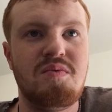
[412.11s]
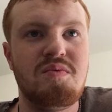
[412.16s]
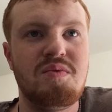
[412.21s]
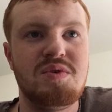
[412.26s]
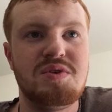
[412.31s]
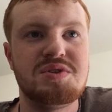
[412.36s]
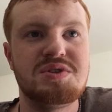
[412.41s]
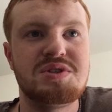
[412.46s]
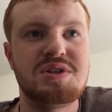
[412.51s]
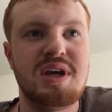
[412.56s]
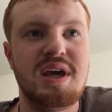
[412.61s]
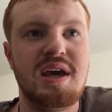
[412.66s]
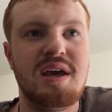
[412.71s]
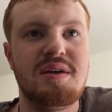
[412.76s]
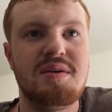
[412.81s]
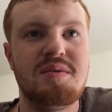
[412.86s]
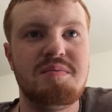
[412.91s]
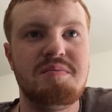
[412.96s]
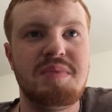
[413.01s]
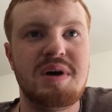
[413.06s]
we'll
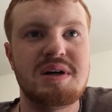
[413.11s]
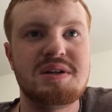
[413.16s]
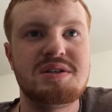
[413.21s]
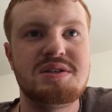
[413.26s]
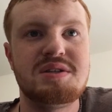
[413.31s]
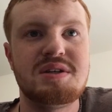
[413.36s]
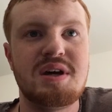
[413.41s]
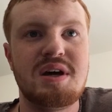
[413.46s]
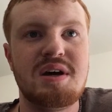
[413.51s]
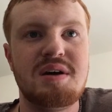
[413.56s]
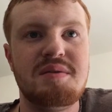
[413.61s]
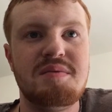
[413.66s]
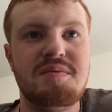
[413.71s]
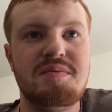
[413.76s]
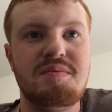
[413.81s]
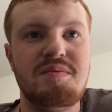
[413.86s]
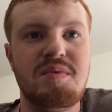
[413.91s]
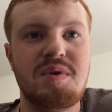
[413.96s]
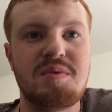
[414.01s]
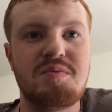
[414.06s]
see. But
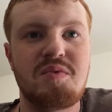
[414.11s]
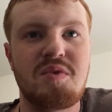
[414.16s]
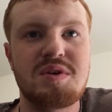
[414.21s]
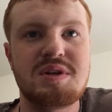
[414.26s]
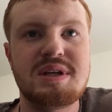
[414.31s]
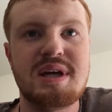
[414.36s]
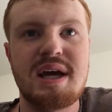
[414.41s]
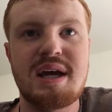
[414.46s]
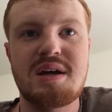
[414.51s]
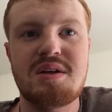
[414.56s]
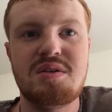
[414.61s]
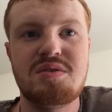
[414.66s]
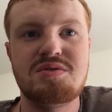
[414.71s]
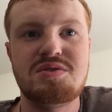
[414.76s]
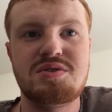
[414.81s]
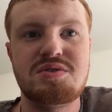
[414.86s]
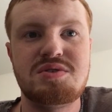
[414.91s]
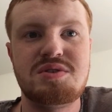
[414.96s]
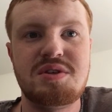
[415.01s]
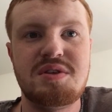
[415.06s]
one more day
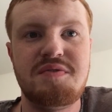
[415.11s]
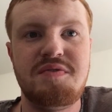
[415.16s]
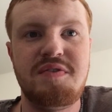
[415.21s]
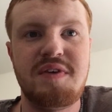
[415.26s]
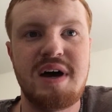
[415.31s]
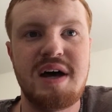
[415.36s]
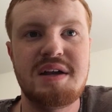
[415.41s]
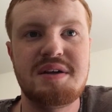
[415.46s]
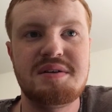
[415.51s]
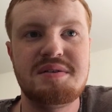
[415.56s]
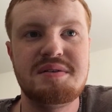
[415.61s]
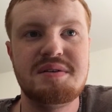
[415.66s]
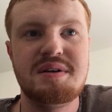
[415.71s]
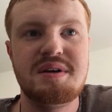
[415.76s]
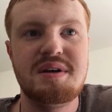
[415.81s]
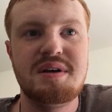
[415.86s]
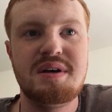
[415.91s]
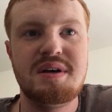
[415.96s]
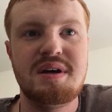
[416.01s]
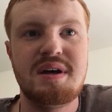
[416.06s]
closer to the final,
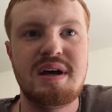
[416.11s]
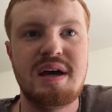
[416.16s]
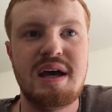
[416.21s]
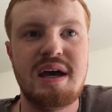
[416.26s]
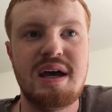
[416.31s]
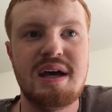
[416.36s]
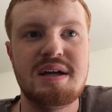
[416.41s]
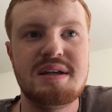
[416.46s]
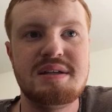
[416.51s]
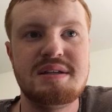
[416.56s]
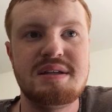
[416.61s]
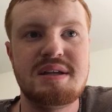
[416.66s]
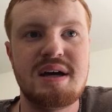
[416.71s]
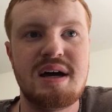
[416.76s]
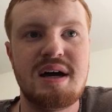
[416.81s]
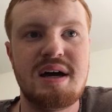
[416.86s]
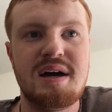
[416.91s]
and